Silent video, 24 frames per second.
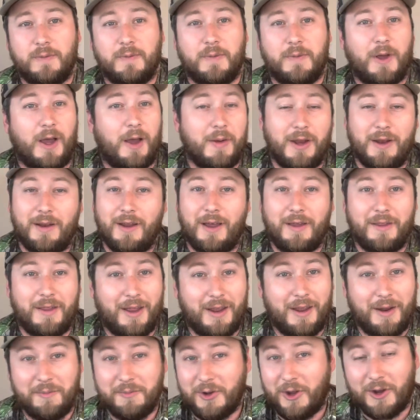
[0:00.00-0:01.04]
I mean,
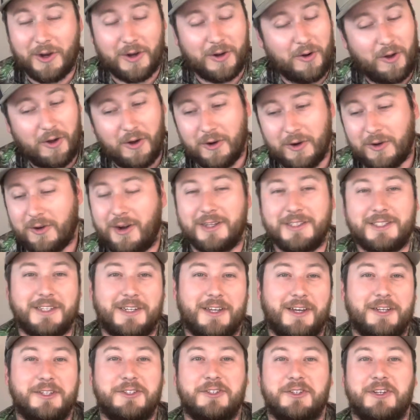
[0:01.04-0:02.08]
I'm talking all across the
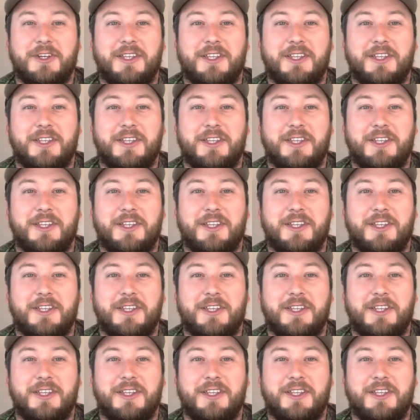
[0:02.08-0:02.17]
country,